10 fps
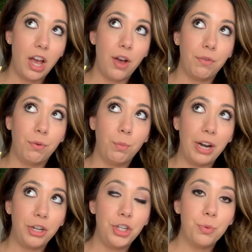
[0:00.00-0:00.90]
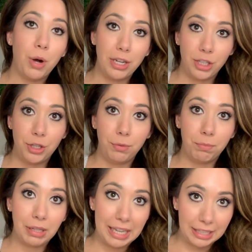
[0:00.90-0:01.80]
of where you want to
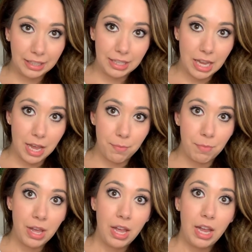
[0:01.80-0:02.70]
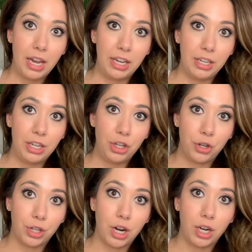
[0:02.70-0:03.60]
place them in
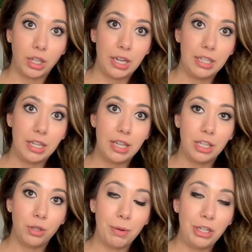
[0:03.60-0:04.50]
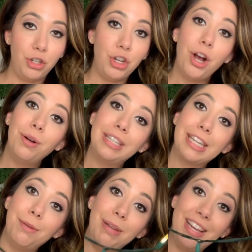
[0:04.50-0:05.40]
your garland. This way you know it's
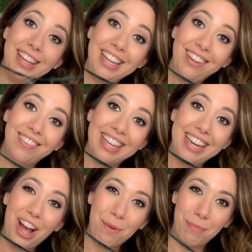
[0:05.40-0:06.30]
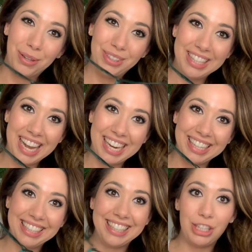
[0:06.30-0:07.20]
going to be even on both
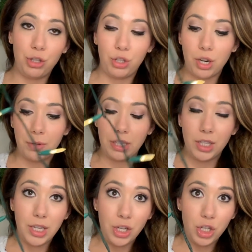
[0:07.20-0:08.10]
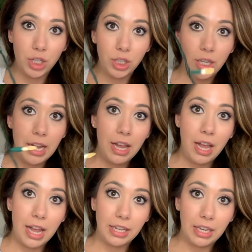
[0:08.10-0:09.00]
sides. So you start with the center,
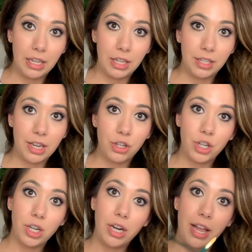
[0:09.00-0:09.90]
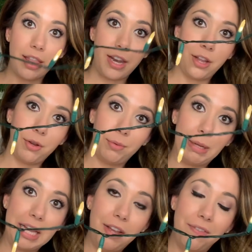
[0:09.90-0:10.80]
hang it in the center, and then it'll
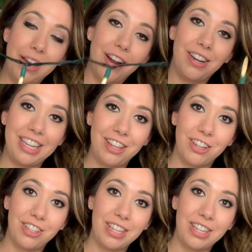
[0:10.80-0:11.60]
be even on either